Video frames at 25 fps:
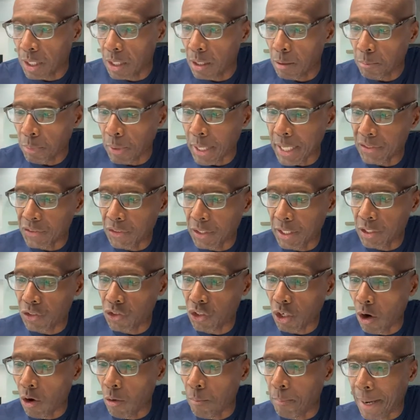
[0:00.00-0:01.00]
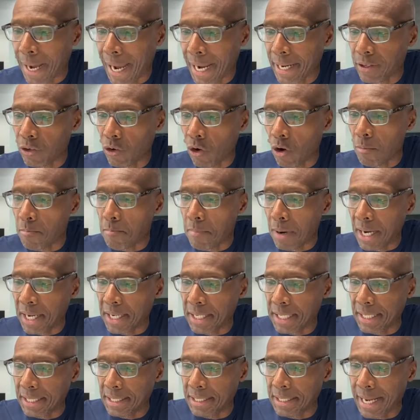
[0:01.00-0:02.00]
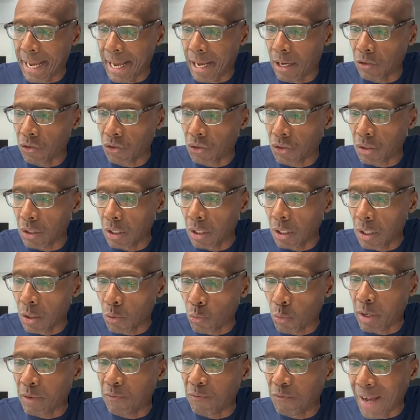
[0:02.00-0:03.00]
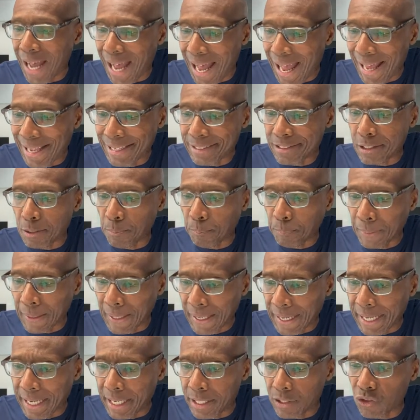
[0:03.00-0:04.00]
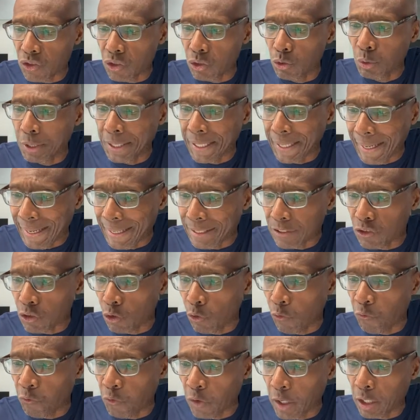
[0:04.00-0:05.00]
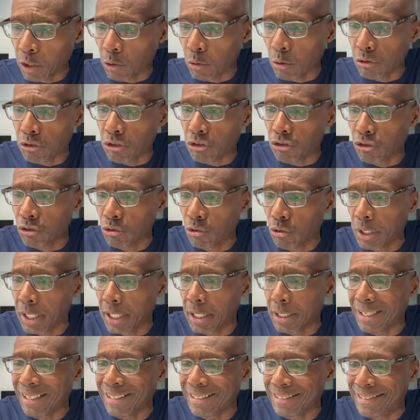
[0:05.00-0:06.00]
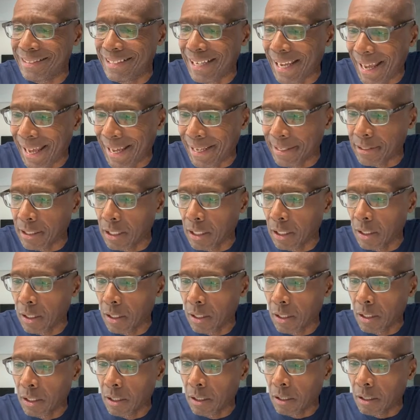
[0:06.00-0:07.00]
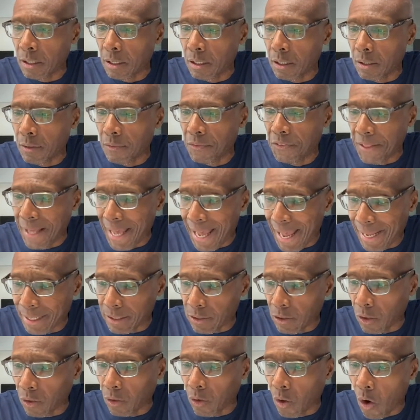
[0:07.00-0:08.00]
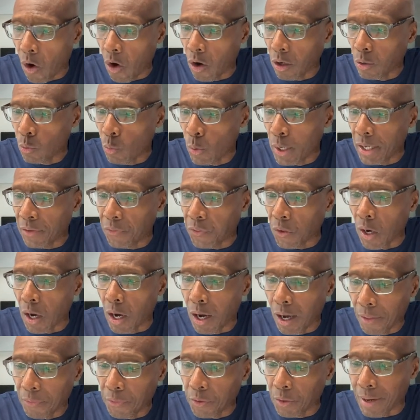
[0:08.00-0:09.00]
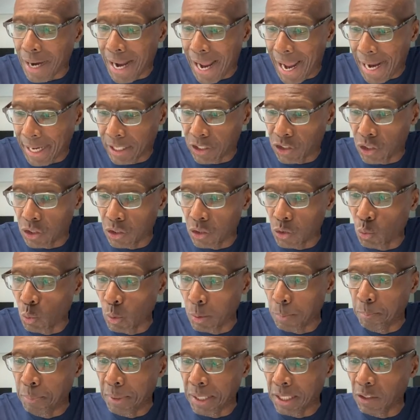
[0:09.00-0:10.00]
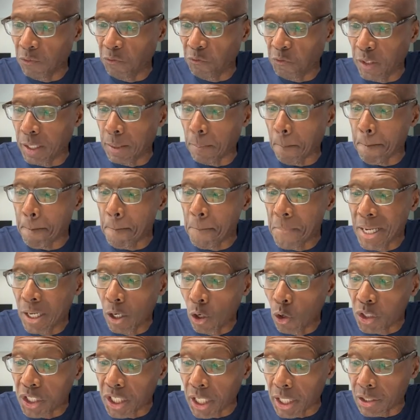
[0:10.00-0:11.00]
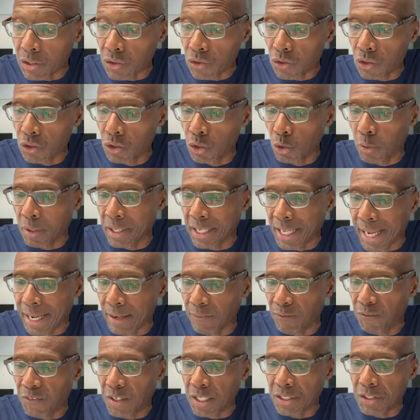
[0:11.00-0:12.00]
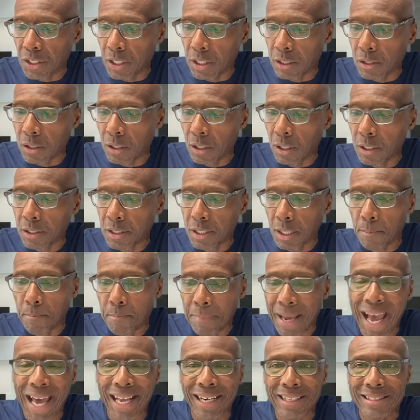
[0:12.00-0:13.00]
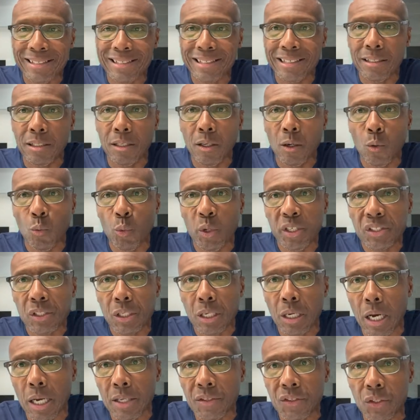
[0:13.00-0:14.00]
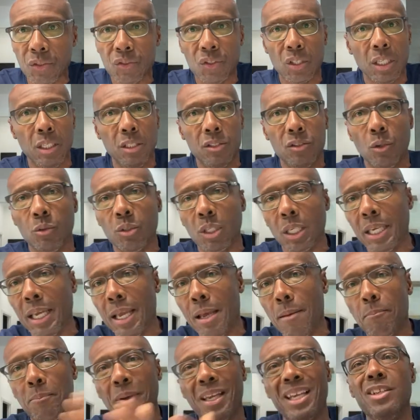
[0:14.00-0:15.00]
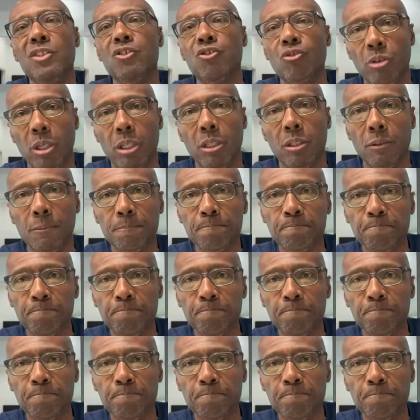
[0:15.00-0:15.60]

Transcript: President Joe Biden on Monday announced revised plans to cancel federal student debt that, along with other actions, would benefit millions during a visit to Madison, Wisconsin. See, he's on the campaign trail.